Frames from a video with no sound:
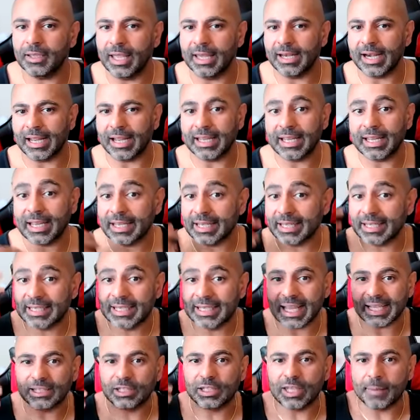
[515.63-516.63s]
and I
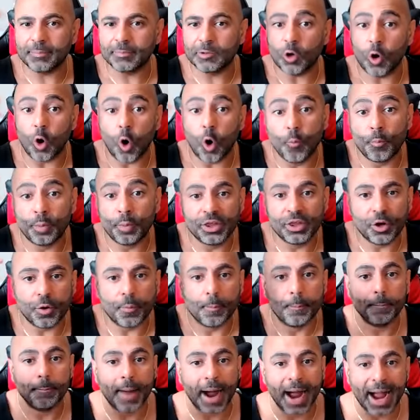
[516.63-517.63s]
get them to open their
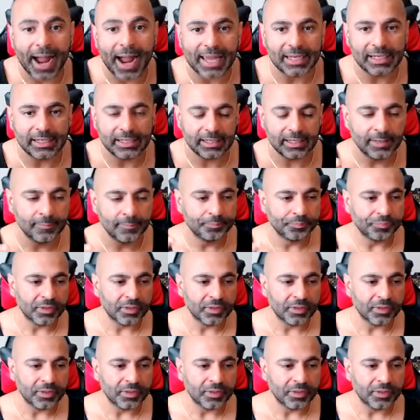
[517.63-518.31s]
mind,